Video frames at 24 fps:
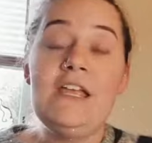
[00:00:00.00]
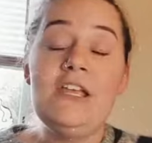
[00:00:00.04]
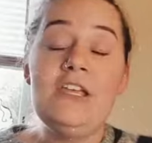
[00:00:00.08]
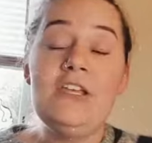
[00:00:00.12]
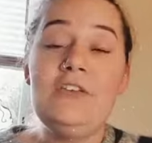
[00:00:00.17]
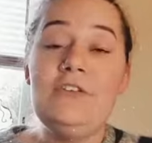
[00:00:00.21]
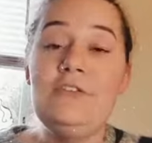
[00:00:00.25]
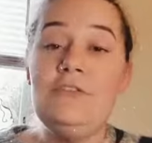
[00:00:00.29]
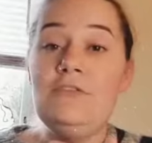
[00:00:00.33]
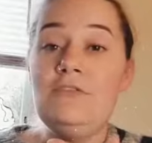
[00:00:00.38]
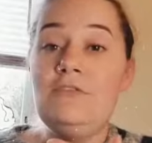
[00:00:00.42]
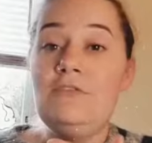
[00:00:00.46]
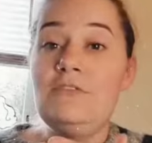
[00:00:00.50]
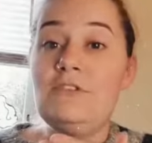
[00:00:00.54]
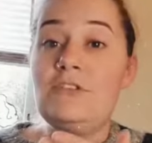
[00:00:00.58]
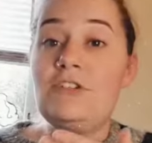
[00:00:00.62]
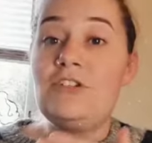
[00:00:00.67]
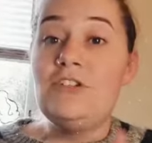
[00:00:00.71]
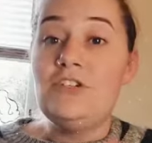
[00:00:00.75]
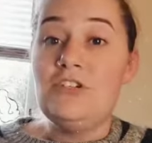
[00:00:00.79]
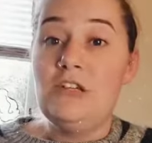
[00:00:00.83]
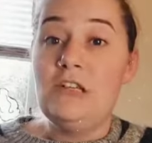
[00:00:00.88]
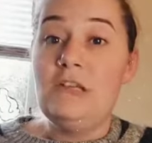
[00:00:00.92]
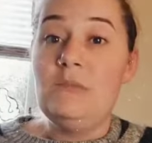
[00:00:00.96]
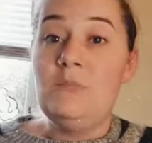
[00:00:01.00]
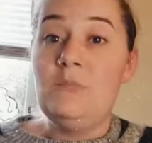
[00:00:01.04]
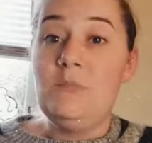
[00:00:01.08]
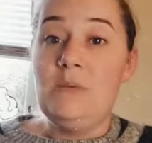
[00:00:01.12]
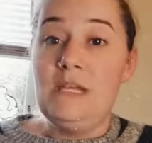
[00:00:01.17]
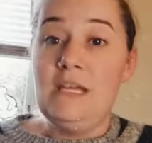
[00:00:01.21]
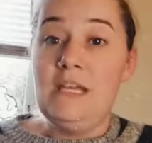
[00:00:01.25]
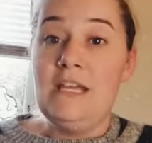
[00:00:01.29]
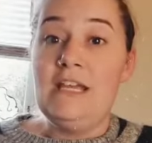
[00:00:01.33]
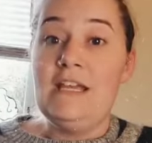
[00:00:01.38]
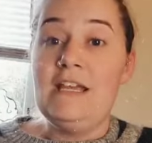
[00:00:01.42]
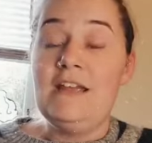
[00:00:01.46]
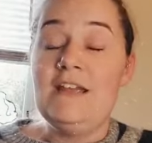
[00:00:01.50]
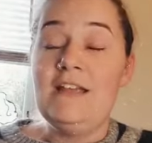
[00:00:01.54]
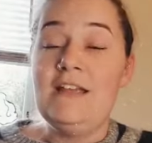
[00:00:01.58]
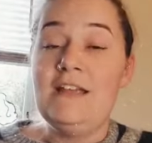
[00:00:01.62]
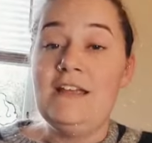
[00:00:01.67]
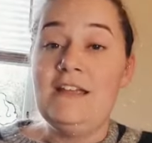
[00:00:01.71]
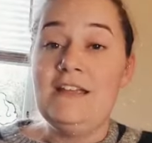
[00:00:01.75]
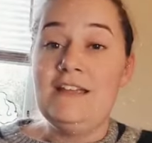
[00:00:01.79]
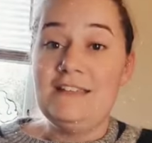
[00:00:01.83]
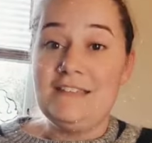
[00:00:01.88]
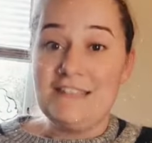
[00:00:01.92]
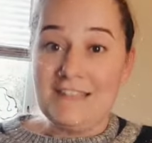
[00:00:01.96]
You should be
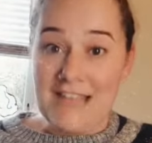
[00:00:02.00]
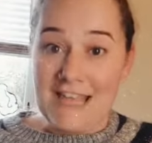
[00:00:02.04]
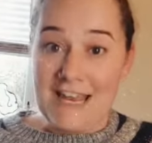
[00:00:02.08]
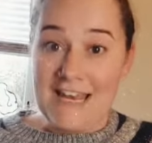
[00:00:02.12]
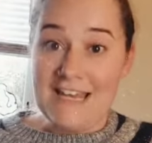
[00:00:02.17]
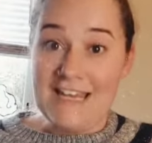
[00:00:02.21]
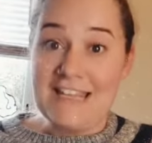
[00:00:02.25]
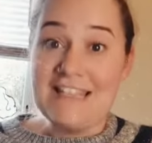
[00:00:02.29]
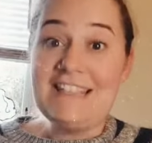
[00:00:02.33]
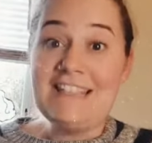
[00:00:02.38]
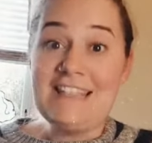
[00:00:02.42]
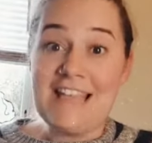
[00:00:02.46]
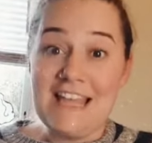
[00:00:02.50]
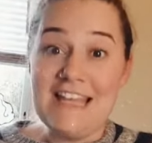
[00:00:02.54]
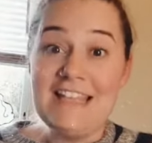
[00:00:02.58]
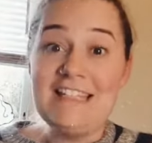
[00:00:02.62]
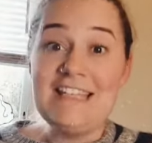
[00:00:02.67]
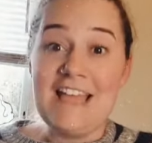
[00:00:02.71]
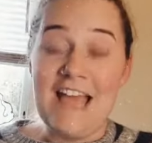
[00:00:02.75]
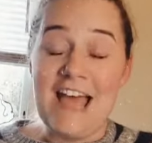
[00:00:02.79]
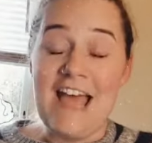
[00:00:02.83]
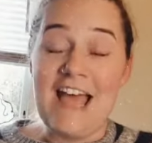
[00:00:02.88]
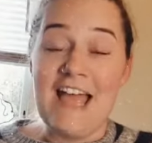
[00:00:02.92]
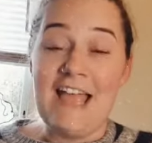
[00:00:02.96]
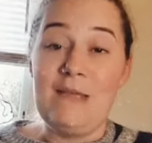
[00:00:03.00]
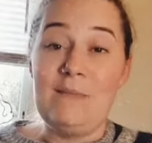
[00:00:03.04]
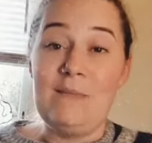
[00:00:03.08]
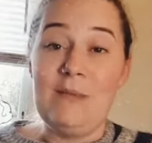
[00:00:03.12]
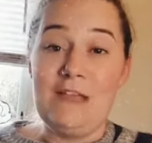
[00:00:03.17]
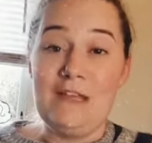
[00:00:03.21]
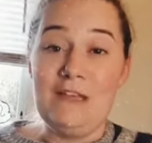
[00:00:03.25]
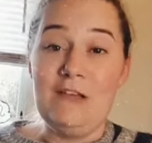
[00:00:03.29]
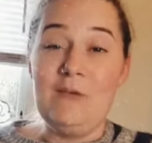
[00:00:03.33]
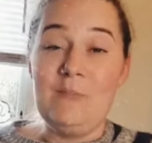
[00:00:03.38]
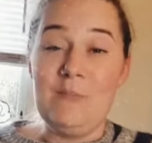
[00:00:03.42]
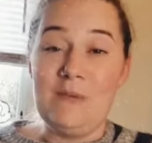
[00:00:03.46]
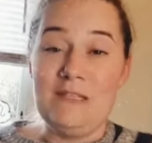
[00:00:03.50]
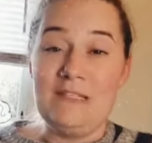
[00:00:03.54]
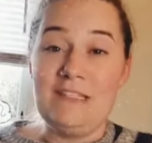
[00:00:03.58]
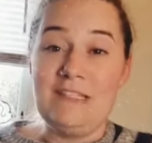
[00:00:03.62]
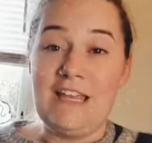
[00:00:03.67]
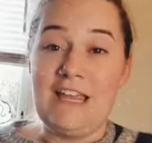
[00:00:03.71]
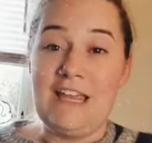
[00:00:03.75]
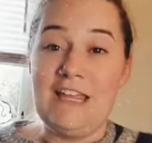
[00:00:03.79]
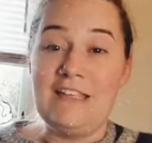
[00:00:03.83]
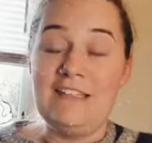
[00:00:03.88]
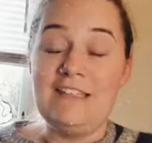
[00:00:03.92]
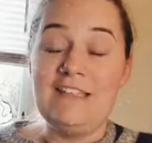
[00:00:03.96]
setting aside time in your
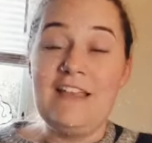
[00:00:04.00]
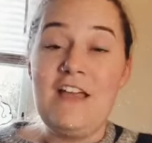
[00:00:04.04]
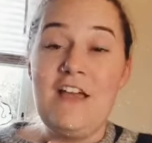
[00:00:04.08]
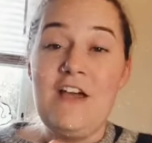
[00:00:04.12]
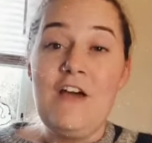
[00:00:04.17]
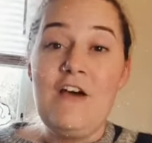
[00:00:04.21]
business